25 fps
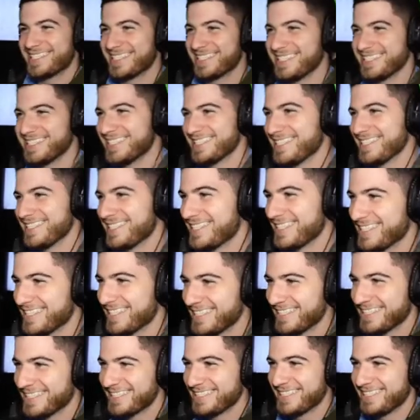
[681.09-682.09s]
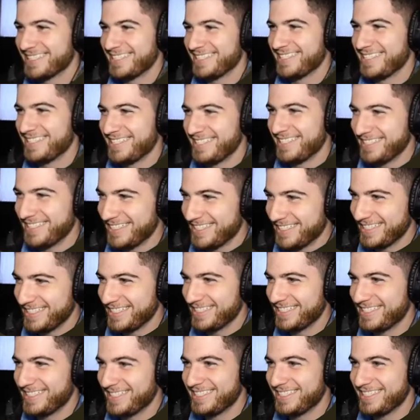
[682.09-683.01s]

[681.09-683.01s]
been to this bank since I was 2.